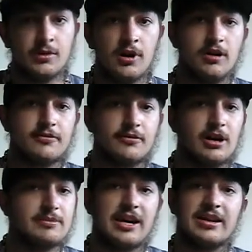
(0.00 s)

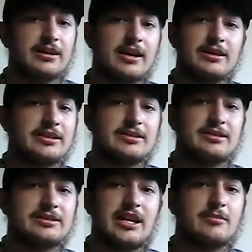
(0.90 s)
OfferUp, not
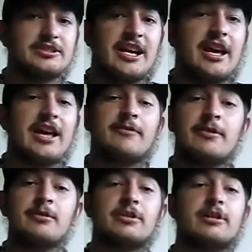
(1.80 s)
the same as that. Hey, if we
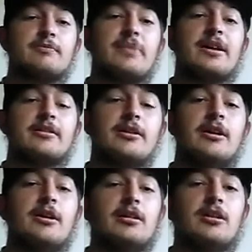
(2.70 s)
were to compare
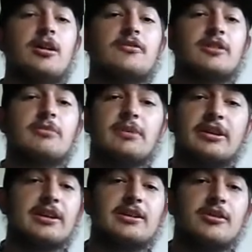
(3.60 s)
OfferUp and
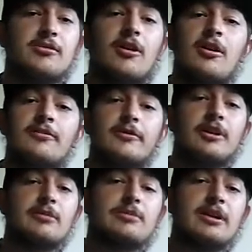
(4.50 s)
Letgo,
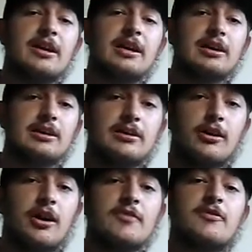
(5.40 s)

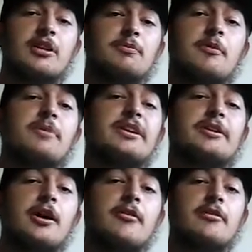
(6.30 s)
OfferUp would be
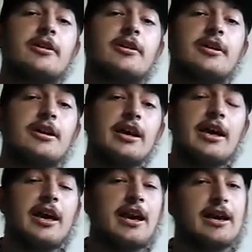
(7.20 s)
Coke
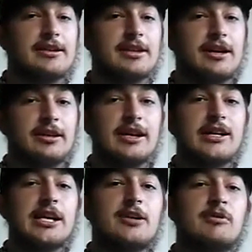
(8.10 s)
and
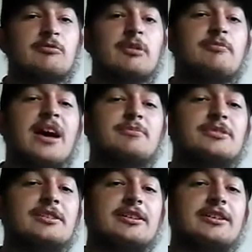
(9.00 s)
Letgo would be
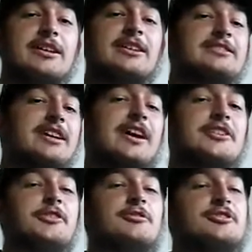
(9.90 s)
Pepsi.
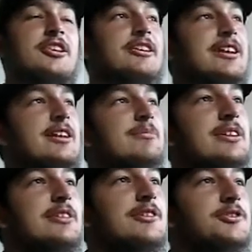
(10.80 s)
Inside joke, John, if
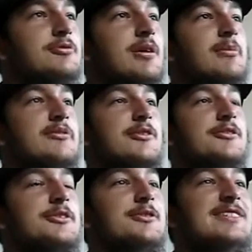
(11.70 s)
anybody knows who I'm
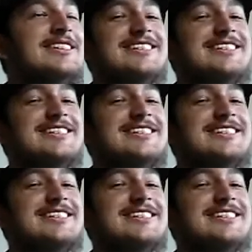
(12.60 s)
referring to.